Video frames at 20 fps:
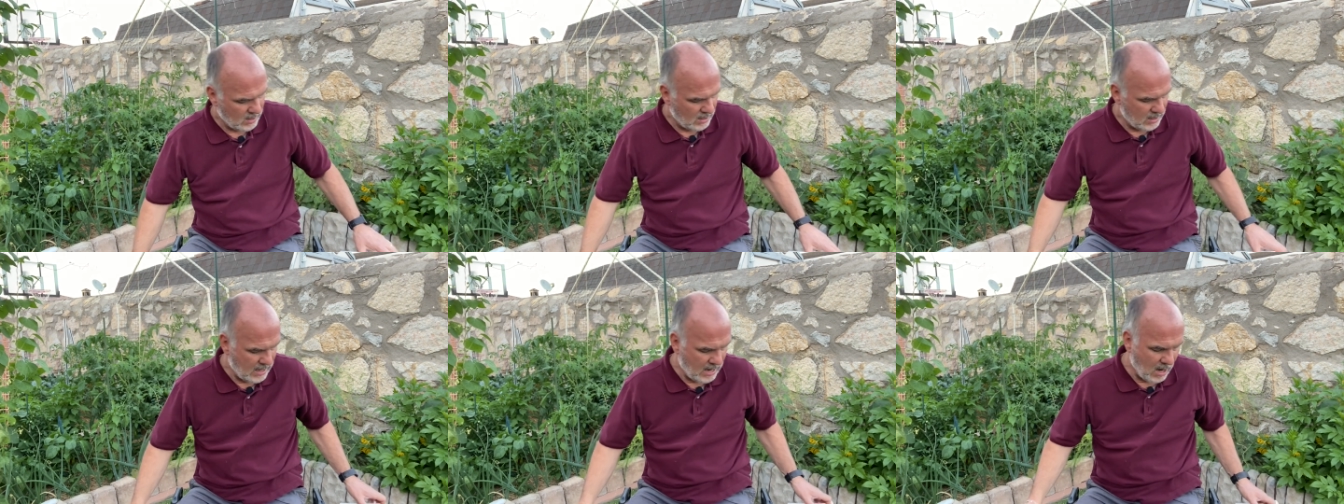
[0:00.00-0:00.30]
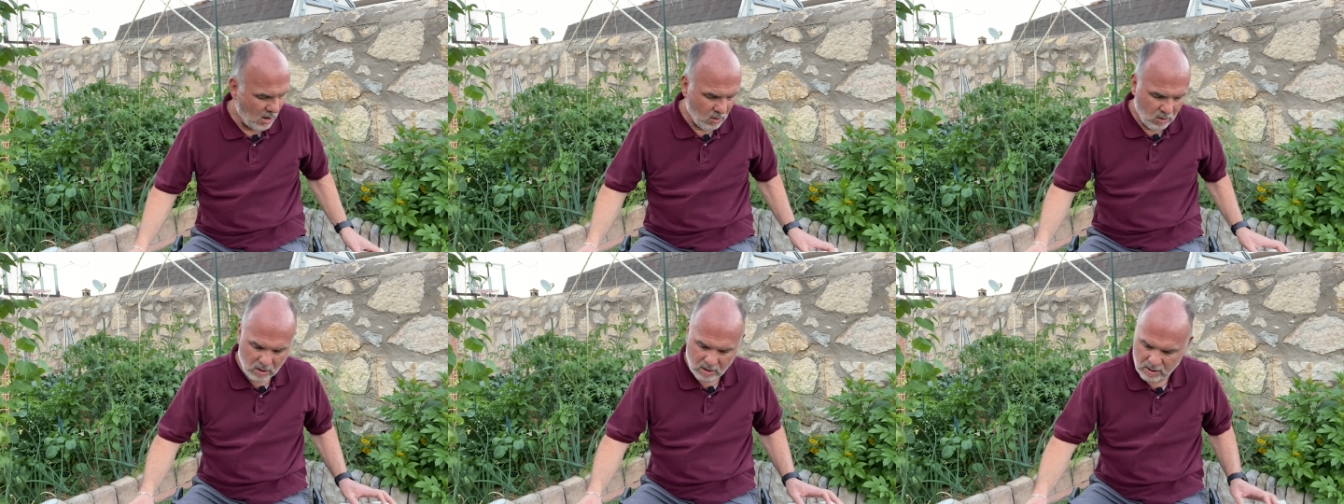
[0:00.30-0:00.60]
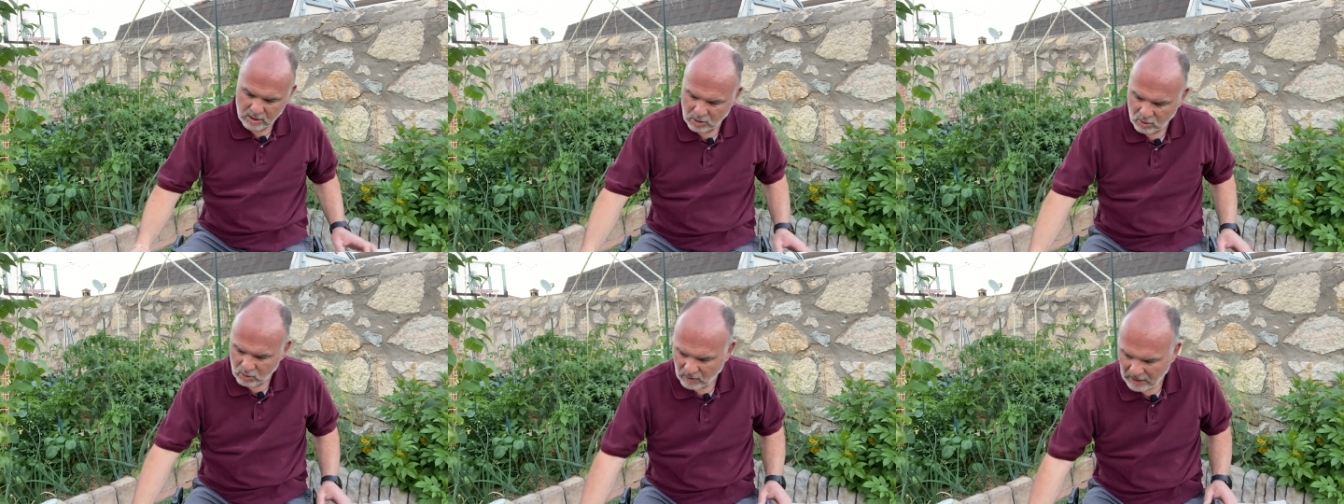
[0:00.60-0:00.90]
Now
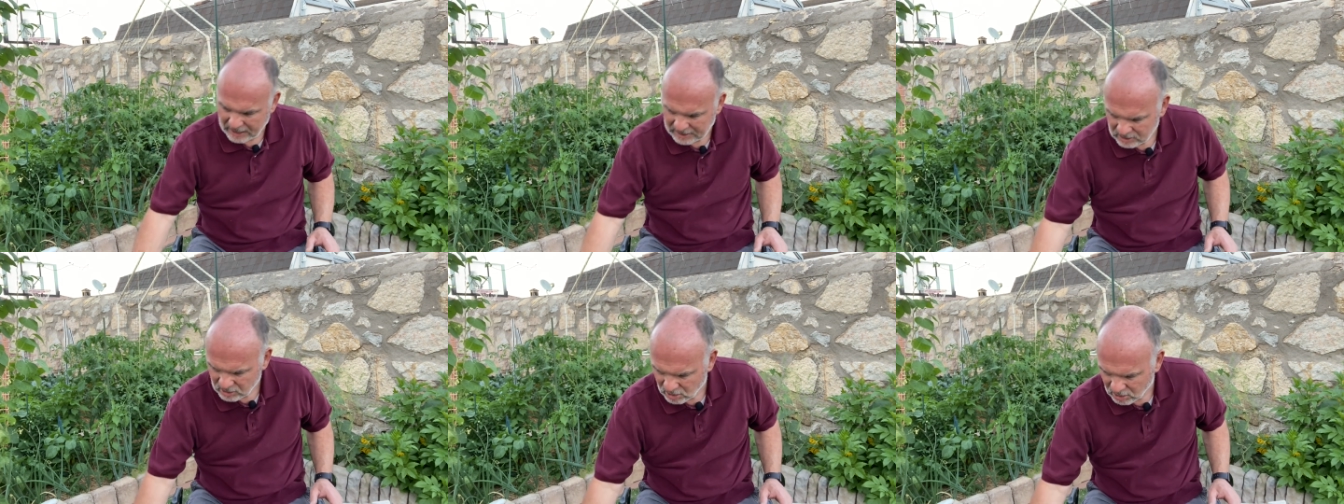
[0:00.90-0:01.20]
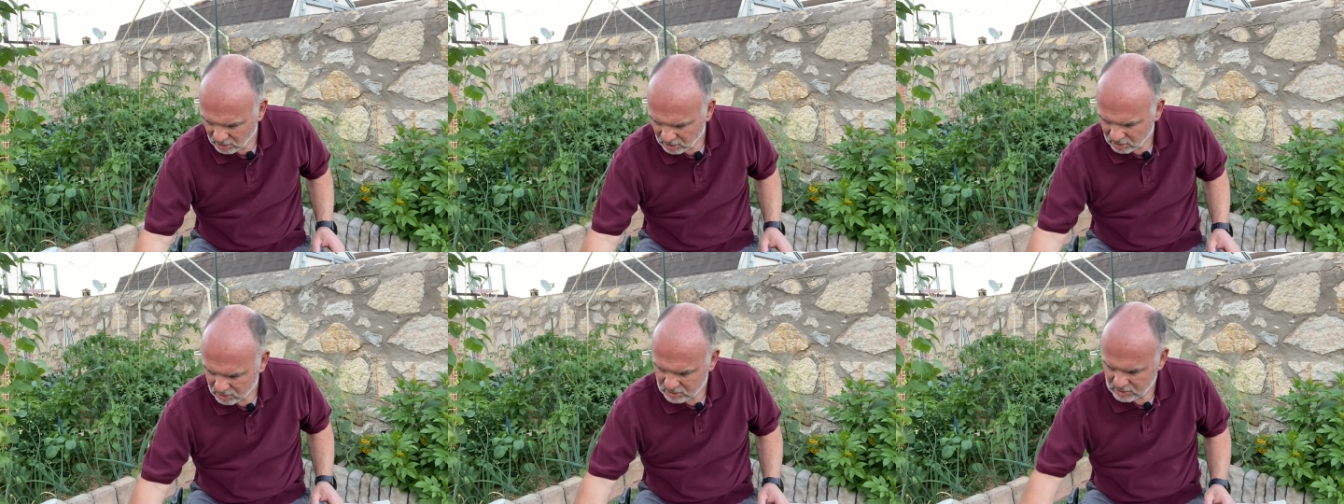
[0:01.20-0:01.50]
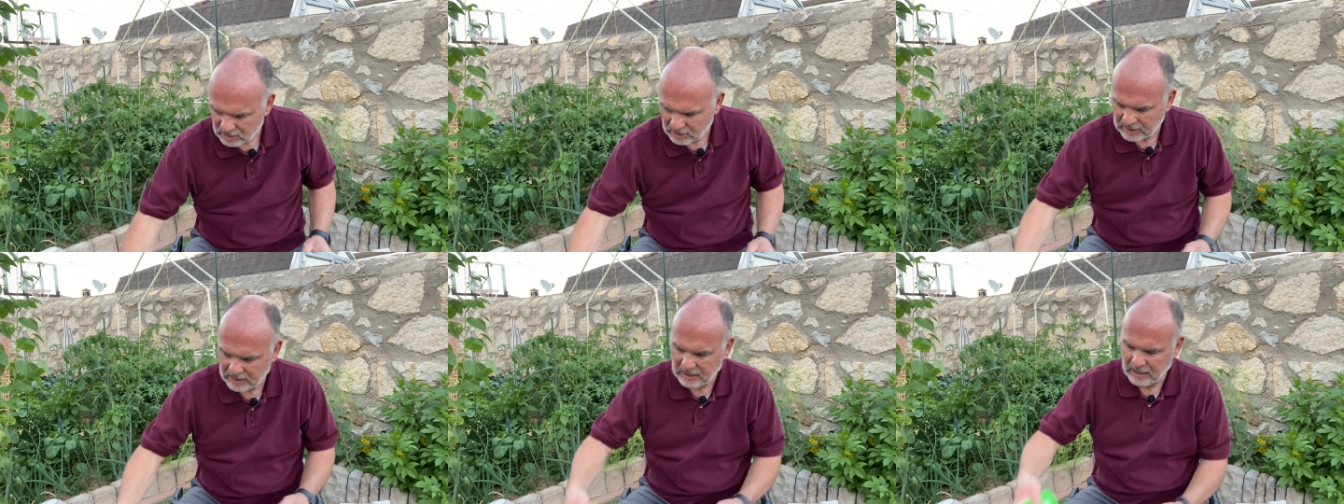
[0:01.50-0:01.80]
the
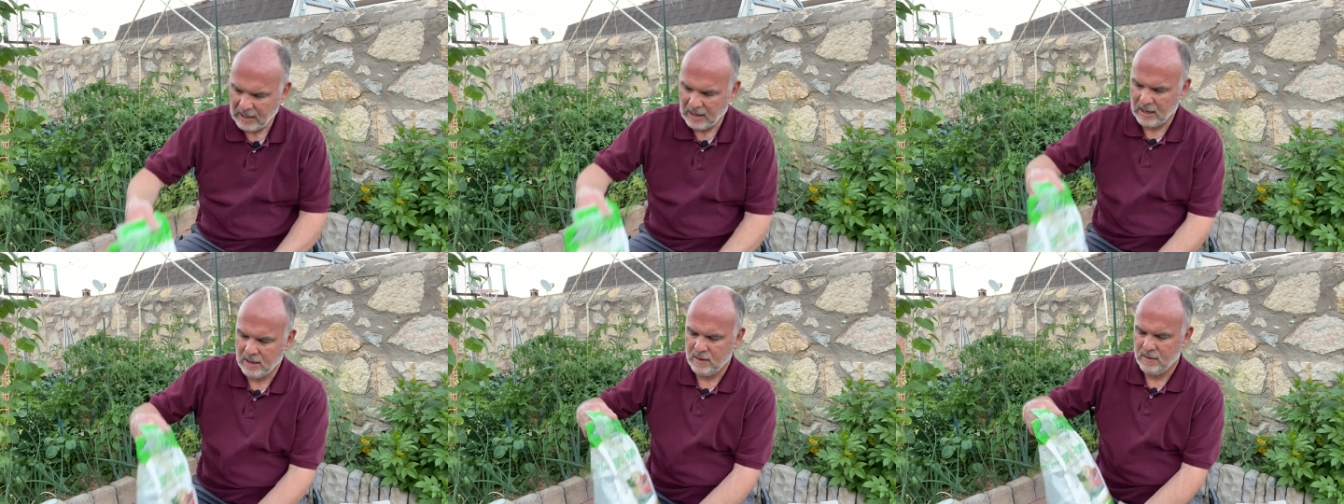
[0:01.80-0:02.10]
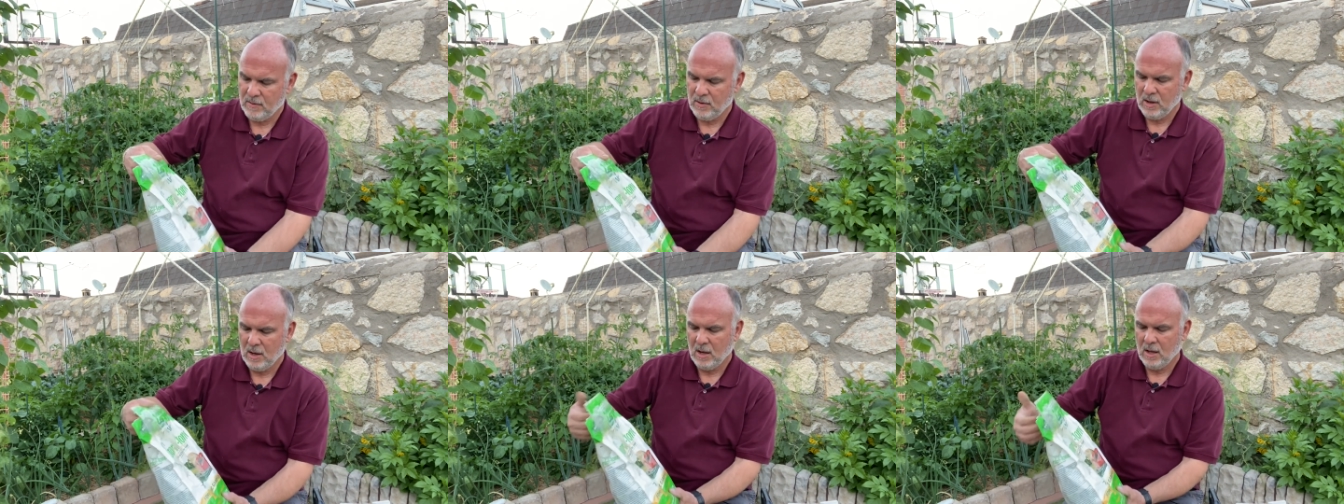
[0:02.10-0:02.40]
granulars, again,